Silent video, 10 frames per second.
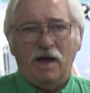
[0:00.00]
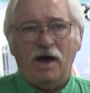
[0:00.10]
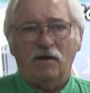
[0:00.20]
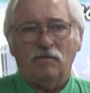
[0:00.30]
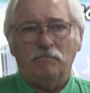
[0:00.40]

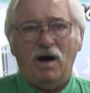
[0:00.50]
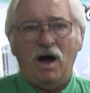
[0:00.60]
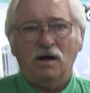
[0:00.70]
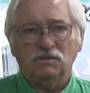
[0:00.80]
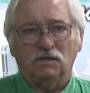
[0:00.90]
out of the
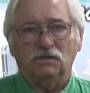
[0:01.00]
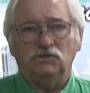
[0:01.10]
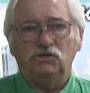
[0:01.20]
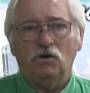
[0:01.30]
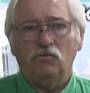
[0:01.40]
box and
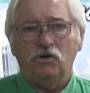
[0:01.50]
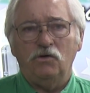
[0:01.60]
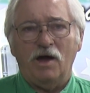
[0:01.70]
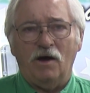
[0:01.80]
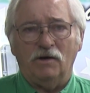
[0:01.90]
show
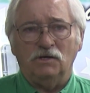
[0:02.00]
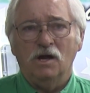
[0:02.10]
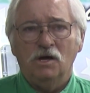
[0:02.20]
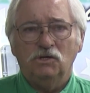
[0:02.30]
you how it